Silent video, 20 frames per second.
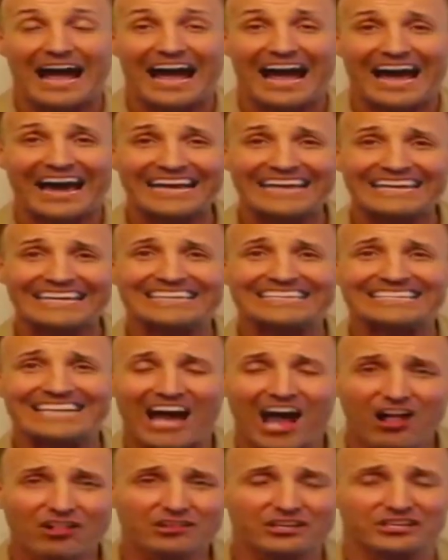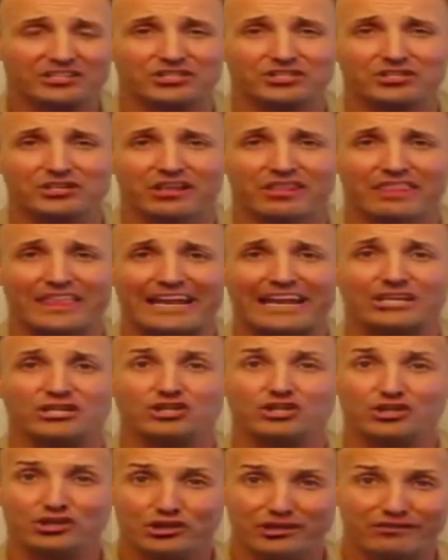I acknowledge that I
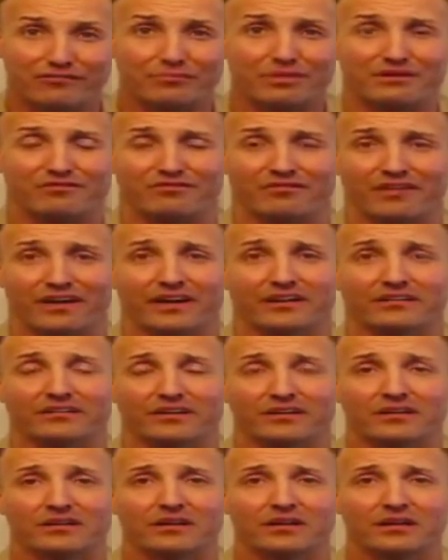should have been fired.